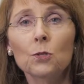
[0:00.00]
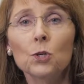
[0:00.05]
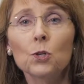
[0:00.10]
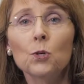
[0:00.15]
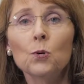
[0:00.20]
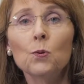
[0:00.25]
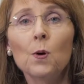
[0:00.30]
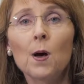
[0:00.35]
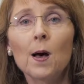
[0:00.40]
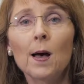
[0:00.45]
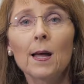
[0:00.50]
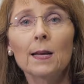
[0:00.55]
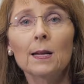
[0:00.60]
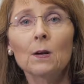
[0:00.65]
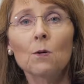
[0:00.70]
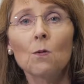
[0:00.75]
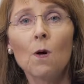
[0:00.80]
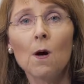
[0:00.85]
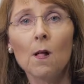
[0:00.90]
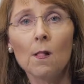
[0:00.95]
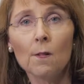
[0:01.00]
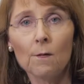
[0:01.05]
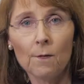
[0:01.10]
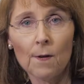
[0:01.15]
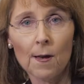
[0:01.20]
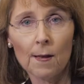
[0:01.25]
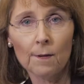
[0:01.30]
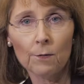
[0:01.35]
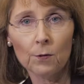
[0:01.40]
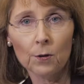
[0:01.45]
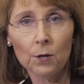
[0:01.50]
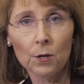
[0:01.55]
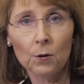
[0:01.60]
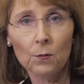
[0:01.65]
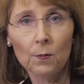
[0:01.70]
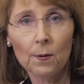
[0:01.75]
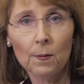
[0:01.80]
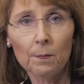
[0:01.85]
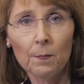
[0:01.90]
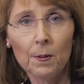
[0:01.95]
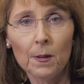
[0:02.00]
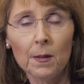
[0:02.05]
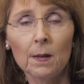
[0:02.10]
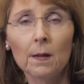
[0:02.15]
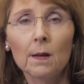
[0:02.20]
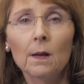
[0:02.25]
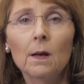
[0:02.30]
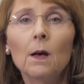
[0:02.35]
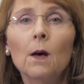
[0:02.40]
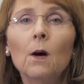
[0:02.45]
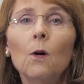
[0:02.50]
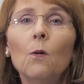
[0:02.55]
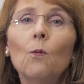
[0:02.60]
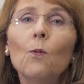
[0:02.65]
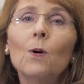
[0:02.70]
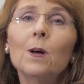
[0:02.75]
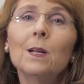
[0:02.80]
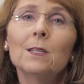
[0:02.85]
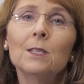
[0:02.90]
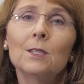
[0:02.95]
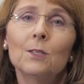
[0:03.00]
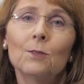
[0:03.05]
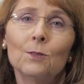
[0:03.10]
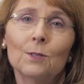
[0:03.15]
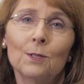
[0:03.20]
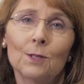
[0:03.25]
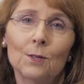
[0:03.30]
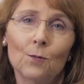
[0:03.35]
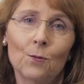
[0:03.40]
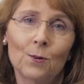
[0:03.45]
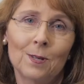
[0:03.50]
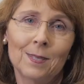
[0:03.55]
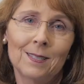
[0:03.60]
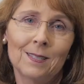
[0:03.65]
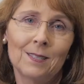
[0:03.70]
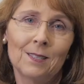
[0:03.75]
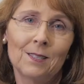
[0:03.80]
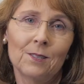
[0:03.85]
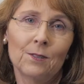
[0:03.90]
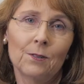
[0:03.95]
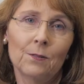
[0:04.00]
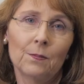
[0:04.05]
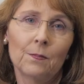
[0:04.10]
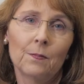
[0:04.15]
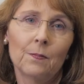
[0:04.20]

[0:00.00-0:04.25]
too high to qualify for QMB. What is Susan going to do?